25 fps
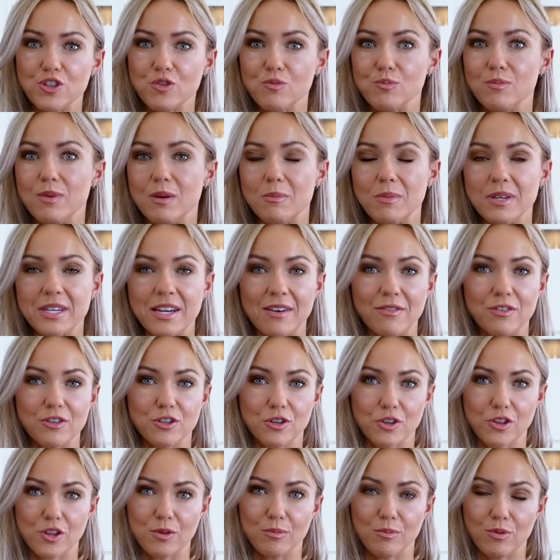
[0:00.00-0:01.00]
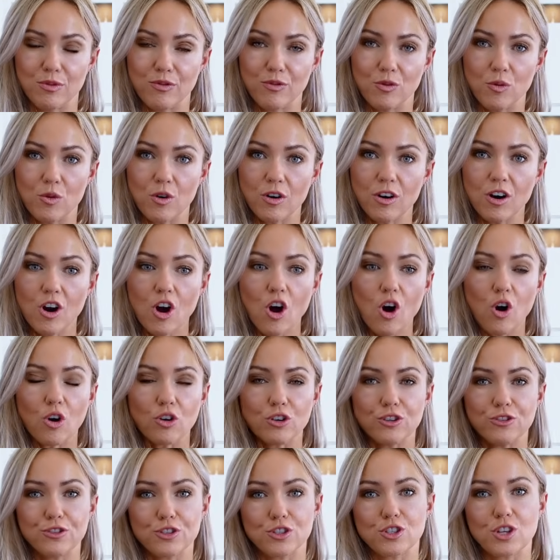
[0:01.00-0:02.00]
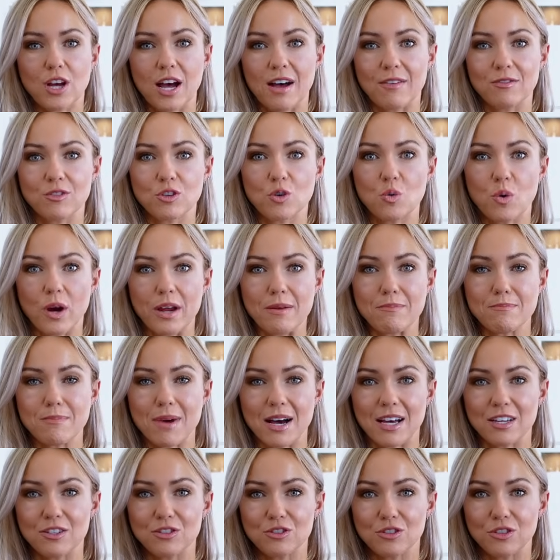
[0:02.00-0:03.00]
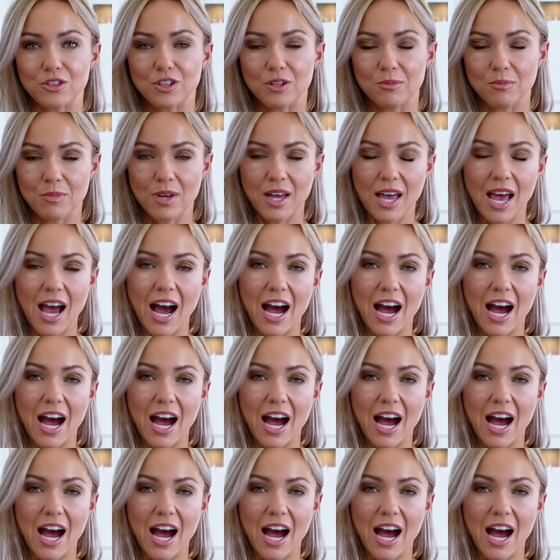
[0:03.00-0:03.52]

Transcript: You've maybe never done them before, or you just haven't quite mastered them.